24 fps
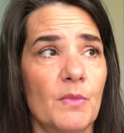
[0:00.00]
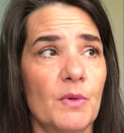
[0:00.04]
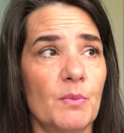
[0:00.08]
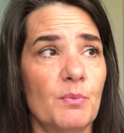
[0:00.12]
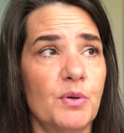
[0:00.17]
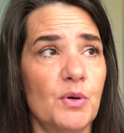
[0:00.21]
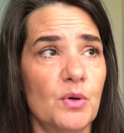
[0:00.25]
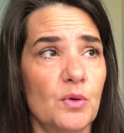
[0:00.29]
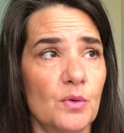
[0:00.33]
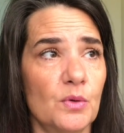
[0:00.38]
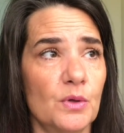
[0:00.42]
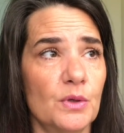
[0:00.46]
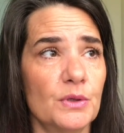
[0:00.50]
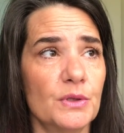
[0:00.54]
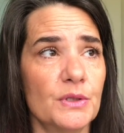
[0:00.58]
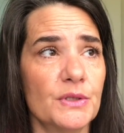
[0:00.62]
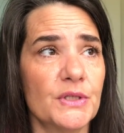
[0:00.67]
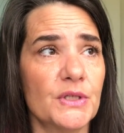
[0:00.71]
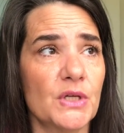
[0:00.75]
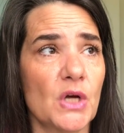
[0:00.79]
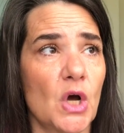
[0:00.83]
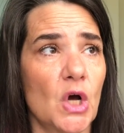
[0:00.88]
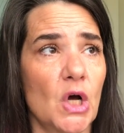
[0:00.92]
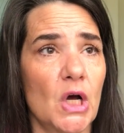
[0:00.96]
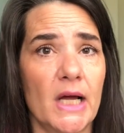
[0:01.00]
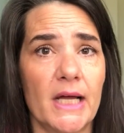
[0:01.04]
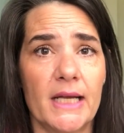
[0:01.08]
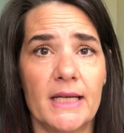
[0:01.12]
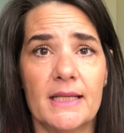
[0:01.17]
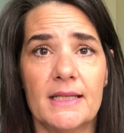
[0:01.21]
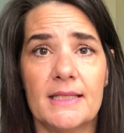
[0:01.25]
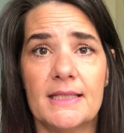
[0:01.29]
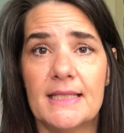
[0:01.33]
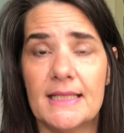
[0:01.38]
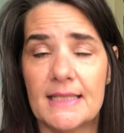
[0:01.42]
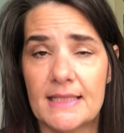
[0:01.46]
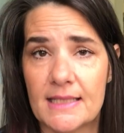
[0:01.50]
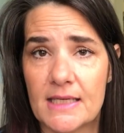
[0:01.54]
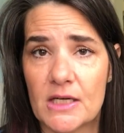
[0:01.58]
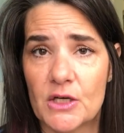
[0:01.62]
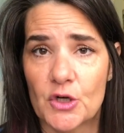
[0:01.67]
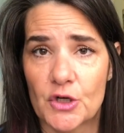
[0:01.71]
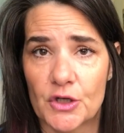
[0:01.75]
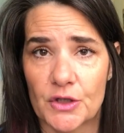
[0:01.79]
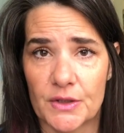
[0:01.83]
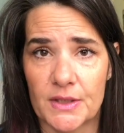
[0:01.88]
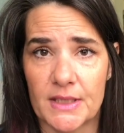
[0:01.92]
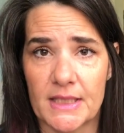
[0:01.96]
Pools on Disney
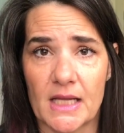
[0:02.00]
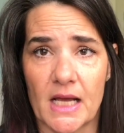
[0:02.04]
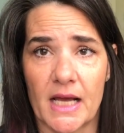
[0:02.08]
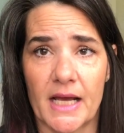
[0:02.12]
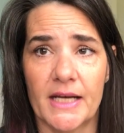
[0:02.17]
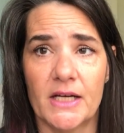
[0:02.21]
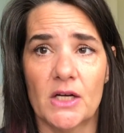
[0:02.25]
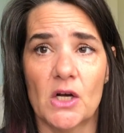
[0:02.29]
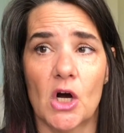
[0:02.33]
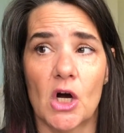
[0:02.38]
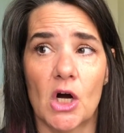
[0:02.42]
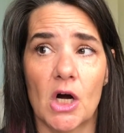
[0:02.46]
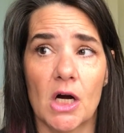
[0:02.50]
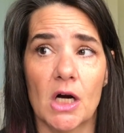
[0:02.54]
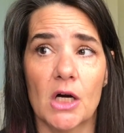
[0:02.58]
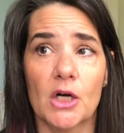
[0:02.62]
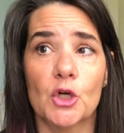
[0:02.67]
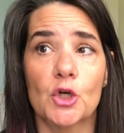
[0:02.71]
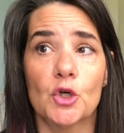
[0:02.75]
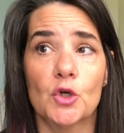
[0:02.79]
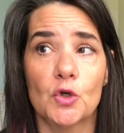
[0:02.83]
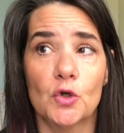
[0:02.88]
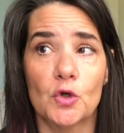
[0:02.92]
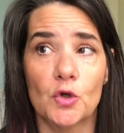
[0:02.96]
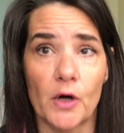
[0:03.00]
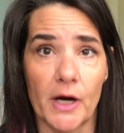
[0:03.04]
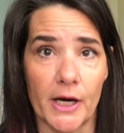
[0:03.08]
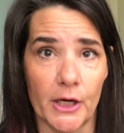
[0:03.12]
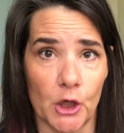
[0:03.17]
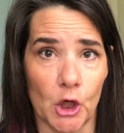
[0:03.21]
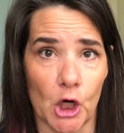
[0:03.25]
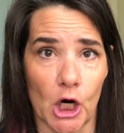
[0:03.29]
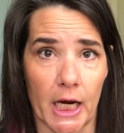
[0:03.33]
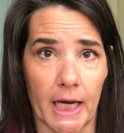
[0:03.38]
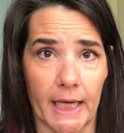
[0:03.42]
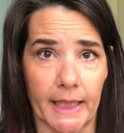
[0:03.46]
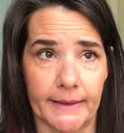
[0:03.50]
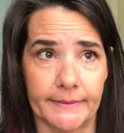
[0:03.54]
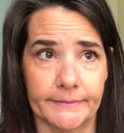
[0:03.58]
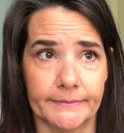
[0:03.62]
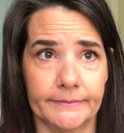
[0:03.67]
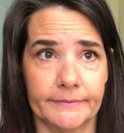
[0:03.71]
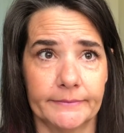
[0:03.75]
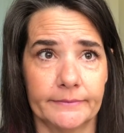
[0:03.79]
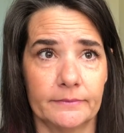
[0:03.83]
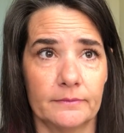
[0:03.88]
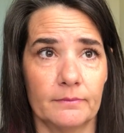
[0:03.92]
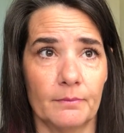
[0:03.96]
Cruise Line are cray-cray
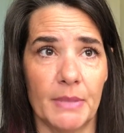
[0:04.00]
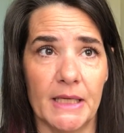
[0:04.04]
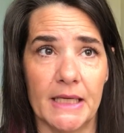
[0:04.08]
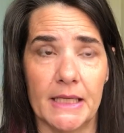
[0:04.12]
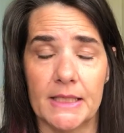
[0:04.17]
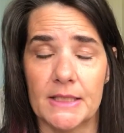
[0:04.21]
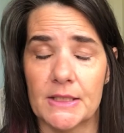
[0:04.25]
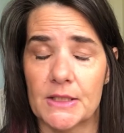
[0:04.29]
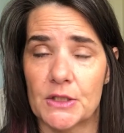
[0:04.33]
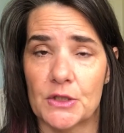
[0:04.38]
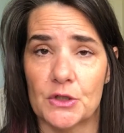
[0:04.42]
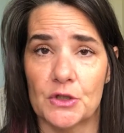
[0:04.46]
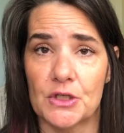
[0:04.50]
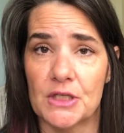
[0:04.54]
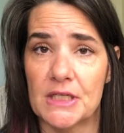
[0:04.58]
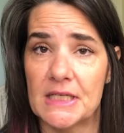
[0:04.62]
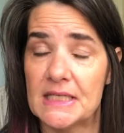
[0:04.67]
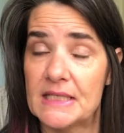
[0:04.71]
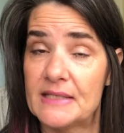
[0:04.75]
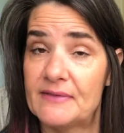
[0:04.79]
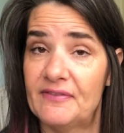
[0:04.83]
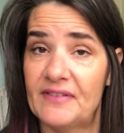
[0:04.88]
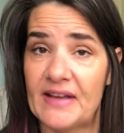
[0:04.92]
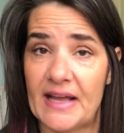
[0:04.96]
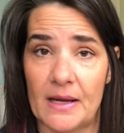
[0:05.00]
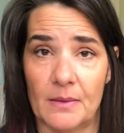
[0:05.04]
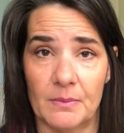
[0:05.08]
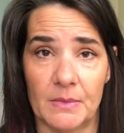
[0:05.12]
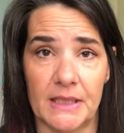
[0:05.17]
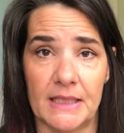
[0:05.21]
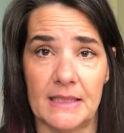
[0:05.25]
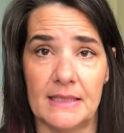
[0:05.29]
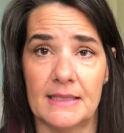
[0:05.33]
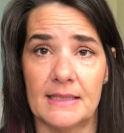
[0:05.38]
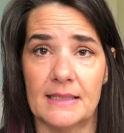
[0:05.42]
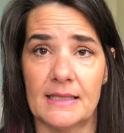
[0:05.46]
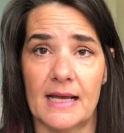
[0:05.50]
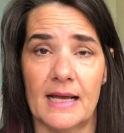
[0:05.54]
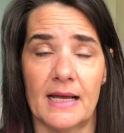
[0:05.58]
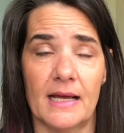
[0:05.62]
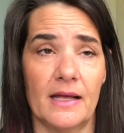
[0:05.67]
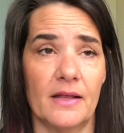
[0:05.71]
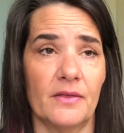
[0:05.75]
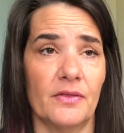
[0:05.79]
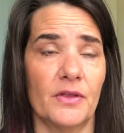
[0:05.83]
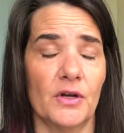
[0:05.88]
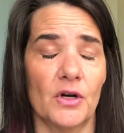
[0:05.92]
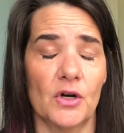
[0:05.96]
because there's just families
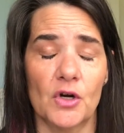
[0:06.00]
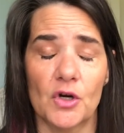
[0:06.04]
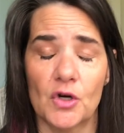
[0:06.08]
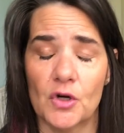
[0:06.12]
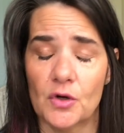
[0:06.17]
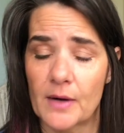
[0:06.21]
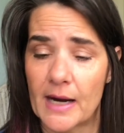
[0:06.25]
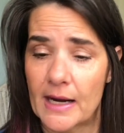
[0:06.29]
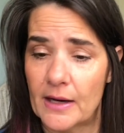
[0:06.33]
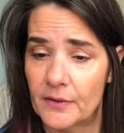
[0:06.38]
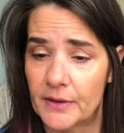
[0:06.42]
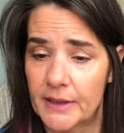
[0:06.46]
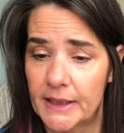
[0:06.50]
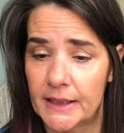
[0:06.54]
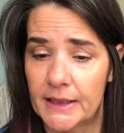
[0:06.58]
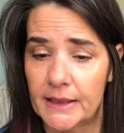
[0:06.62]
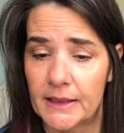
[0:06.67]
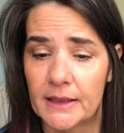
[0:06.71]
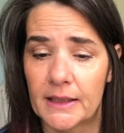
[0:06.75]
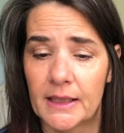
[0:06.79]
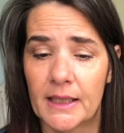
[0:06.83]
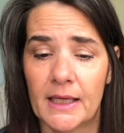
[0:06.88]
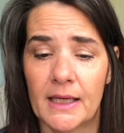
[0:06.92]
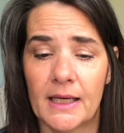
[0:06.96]
and they're crowded,